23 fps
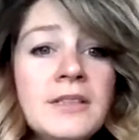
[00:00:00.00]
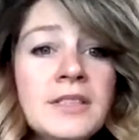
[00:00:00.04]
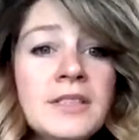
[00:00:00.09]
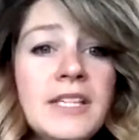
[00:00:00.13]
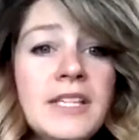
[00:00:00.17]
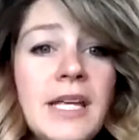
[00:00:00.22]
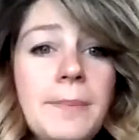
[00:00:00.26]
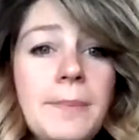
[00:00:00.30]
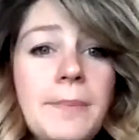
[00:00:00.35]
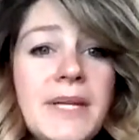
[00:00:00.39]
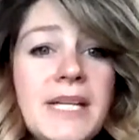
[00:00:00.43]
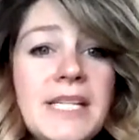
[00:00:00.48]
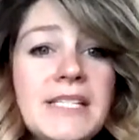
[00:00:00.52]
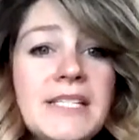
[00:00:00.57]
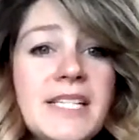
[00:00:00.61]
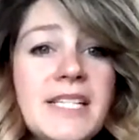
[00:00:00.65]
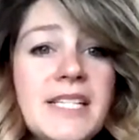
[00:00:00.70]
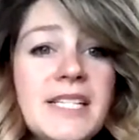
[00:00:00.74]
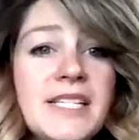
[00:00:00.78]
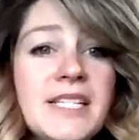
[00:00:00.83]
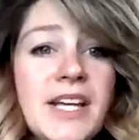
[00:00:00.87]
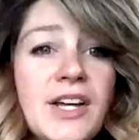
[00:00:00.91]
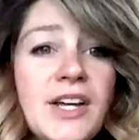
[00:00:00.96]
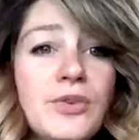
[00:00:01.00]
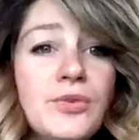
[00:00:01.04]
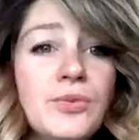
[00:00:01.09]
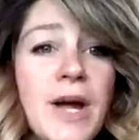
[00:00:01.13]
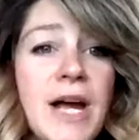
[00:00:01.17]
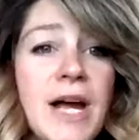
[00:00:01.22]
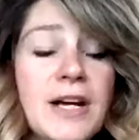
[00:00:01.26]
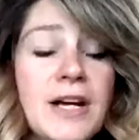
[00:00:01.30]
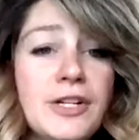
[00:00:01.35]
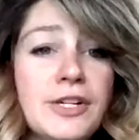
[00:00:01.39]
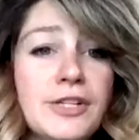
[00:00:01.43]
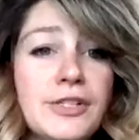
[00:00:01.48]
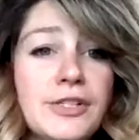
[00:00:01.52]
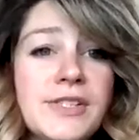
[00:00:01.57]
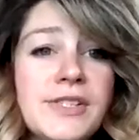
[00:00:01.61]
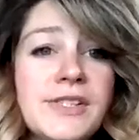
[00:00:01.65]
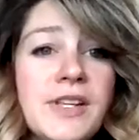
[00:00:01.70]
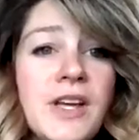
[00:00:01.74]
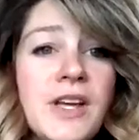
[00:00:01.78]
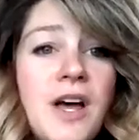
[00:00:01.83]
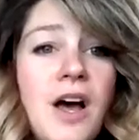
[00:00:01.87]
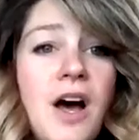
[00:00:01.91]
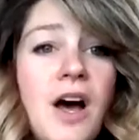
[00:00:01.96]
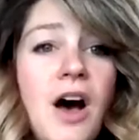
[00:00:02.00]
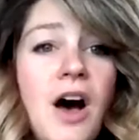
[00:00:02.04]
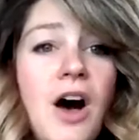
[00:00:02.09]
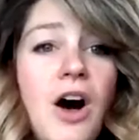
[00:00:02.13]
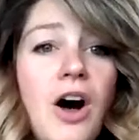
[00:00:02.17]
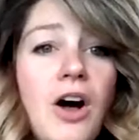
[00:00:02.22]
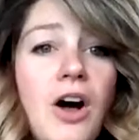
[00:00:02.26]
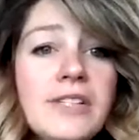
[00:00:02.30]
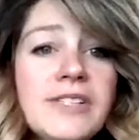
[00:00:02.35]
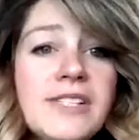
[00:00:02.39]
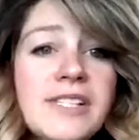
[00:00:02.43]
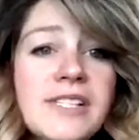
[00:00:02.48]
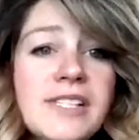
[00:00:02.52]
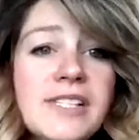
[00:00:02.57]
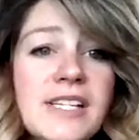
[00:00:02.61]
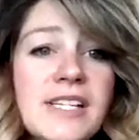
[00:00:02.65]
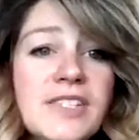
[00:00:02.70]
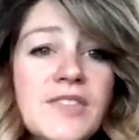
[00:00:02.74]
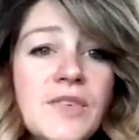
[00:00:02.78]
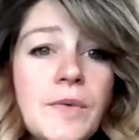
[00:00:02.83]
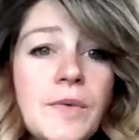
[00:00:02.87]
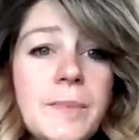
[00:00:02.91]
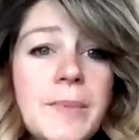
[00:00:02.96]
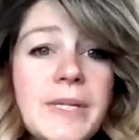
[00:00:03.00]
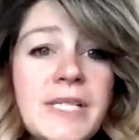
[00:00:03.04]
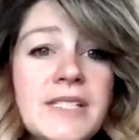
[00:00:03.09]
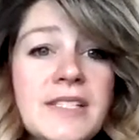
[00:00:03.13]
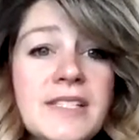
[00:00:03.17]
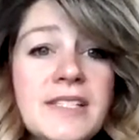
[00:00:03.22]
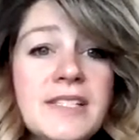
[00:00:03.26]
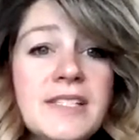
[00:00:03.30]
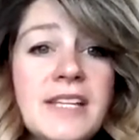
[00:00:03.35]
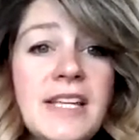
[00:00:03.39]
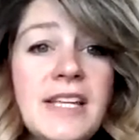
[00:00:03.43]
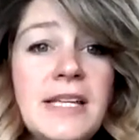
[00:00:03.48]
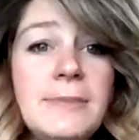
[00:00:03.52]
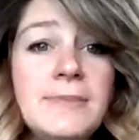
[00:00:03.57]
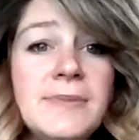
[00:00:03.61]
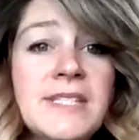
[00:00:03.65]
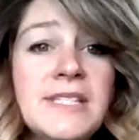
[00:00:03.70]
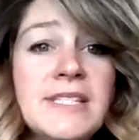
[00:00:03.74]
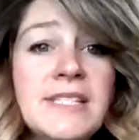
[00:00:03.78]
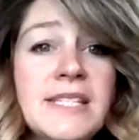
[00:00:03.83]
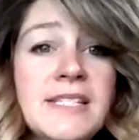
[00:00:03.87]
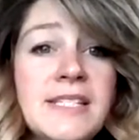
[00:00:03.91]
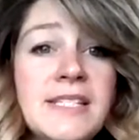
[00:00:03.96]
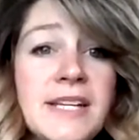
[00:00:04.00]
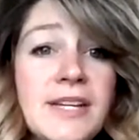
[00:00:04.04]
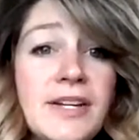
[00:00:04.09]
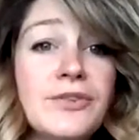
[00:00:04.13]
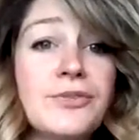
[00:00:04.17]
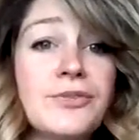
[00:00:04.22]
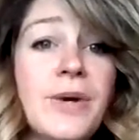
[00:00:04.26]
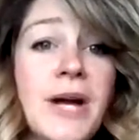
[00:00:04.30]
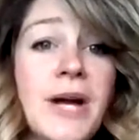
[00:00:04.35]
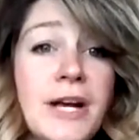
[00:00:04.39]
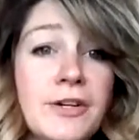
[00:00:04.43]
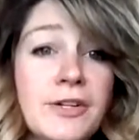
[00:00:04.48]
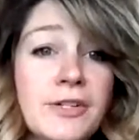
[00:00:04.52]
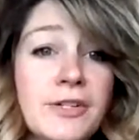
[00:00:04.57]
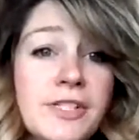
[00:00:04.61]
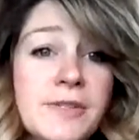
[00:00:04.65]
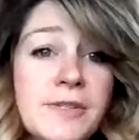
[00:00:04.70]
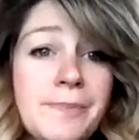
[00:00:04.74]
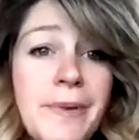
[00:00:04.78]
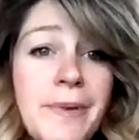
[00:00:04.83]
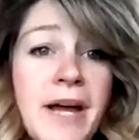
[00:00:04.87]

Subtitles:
Keeping detailed records. All successful business keeps detailed records.